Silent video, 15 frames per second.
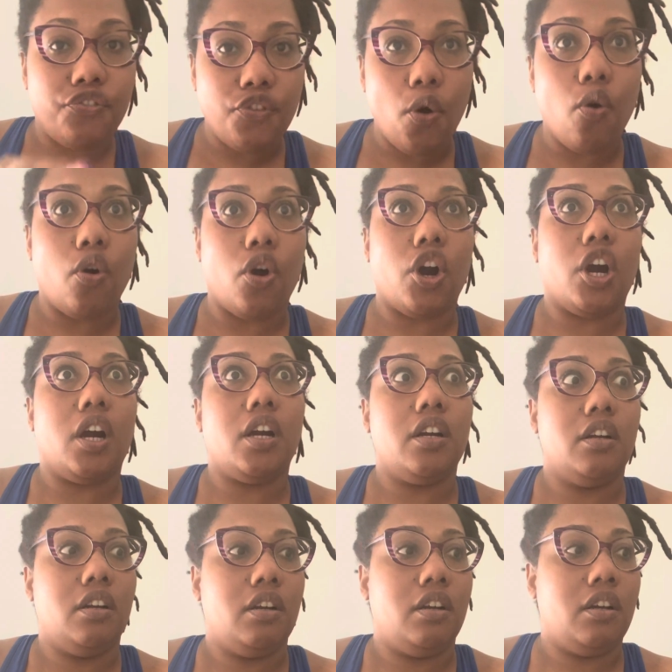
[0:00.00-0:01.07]

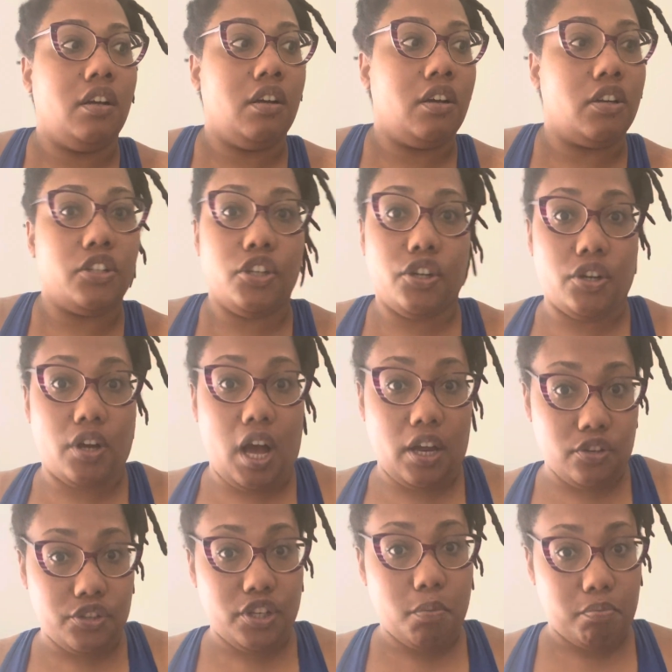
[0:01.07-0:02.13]
for
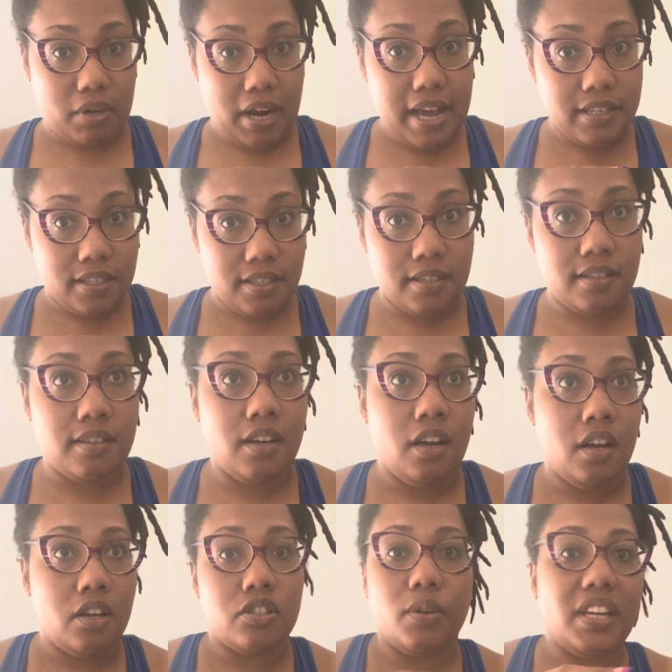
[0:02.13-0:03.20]
under your breasts.
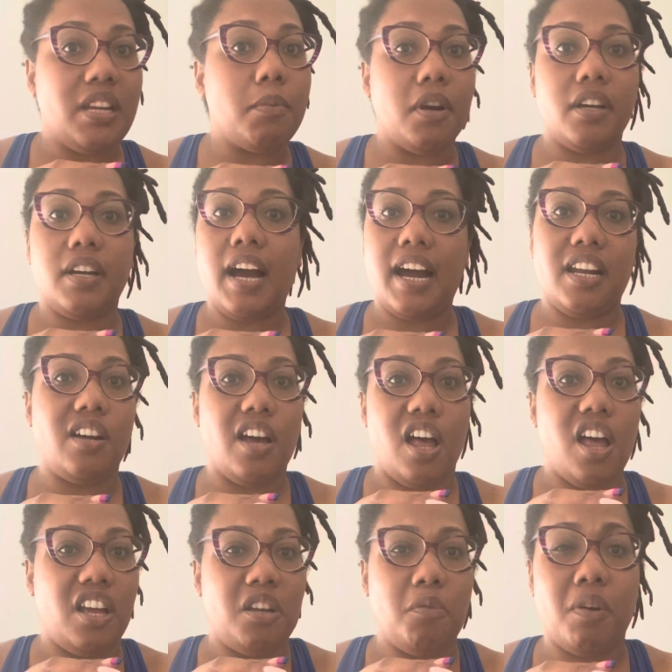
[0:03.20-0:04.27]
So
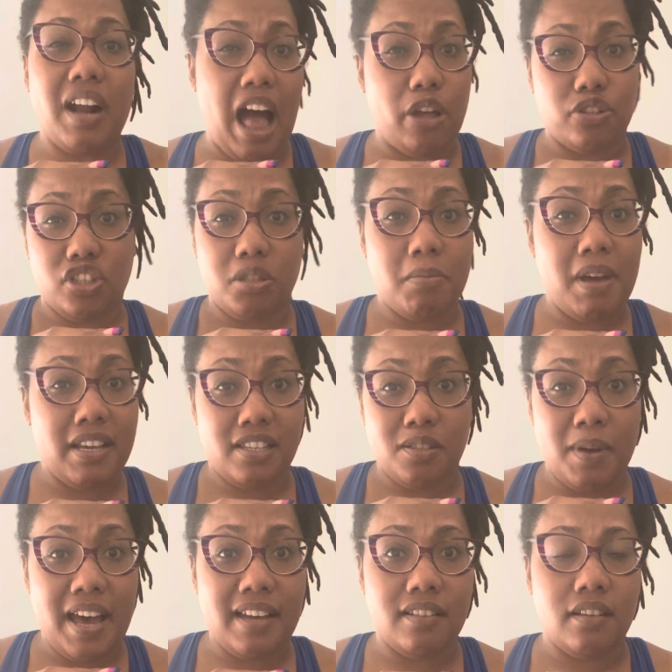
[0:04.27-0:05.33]
anywhere else you may
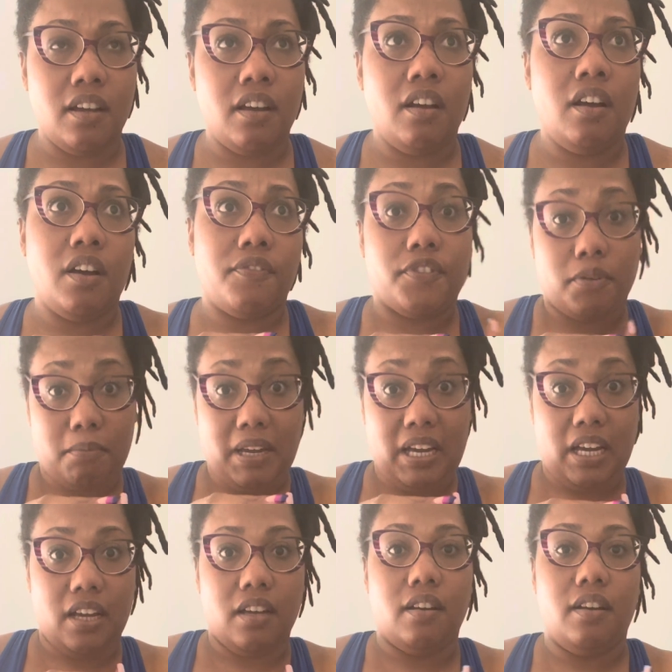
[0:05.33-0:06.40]
sweat, for
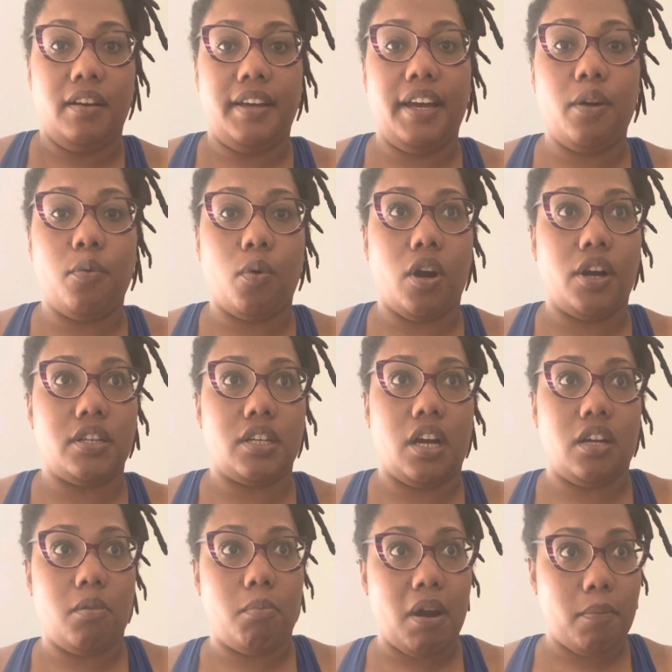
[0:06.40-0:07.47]
me, it worked
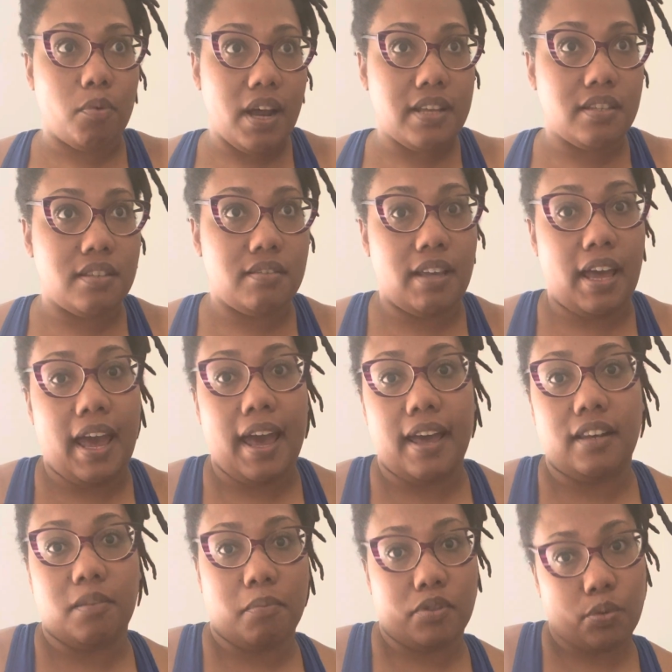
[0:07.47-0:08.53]
under my breasts
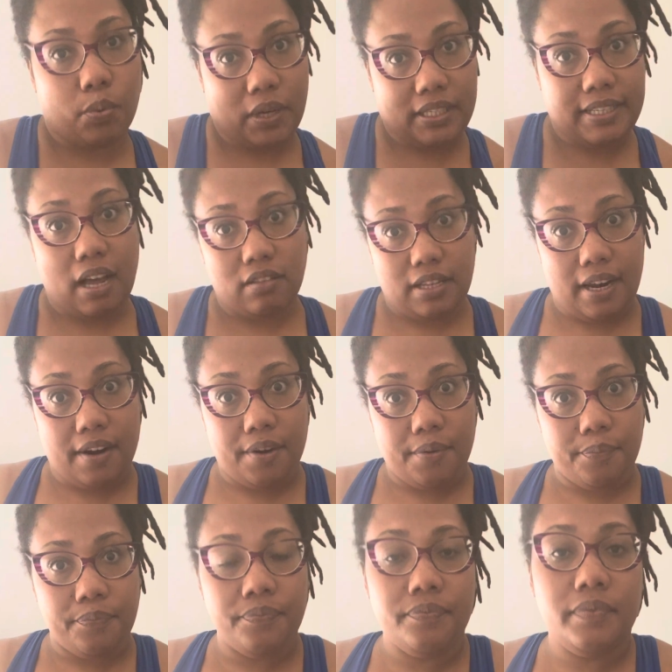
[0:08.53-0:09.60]
and between down there,
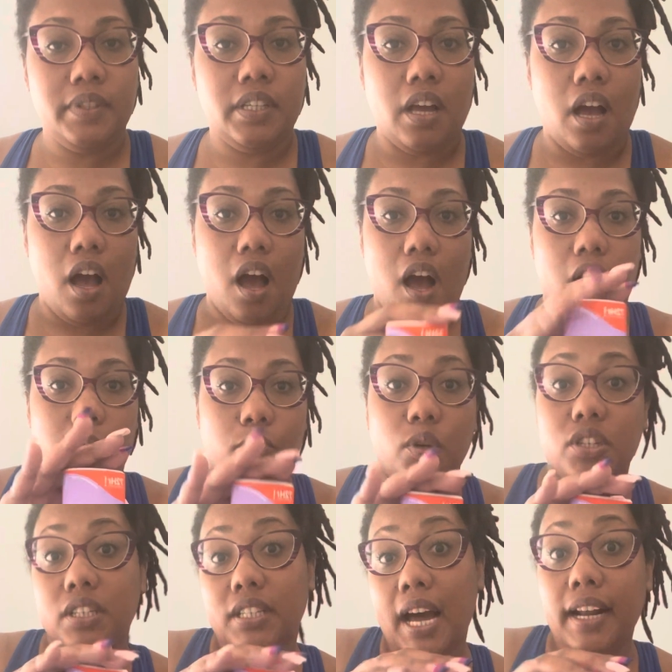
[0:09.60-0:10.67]
which
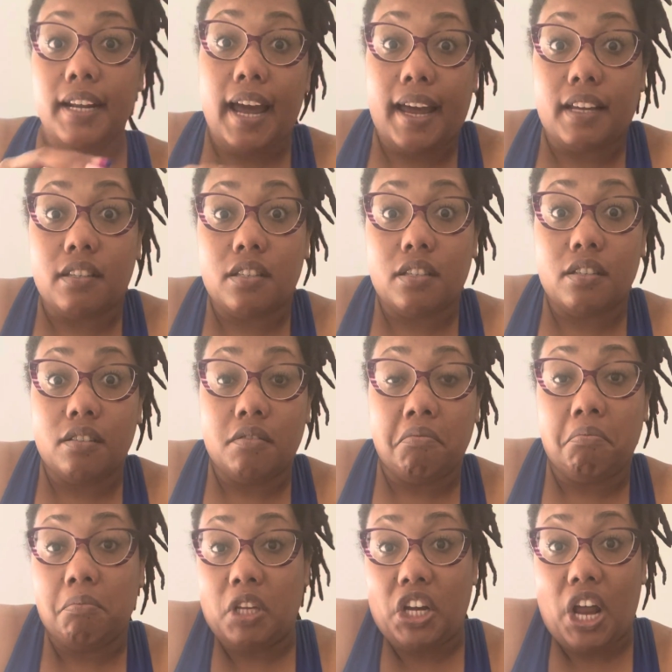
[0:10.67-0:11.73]
is kind of nice,
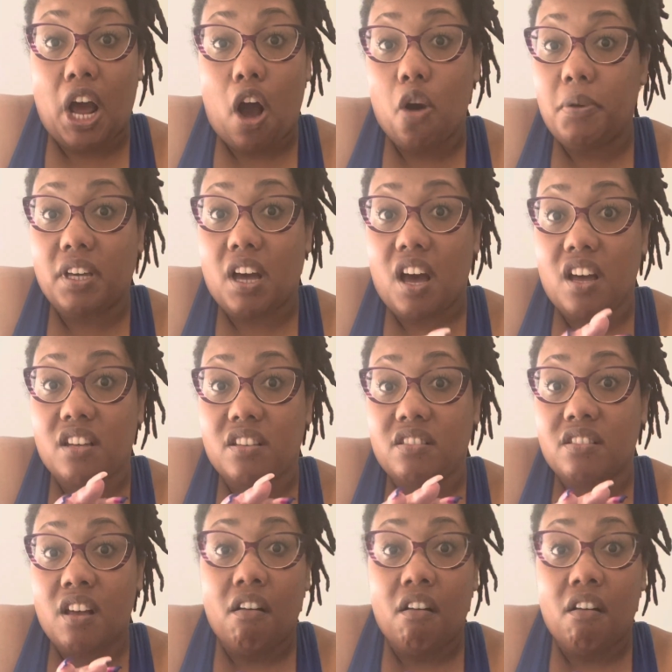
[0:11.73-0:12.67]
you know, because,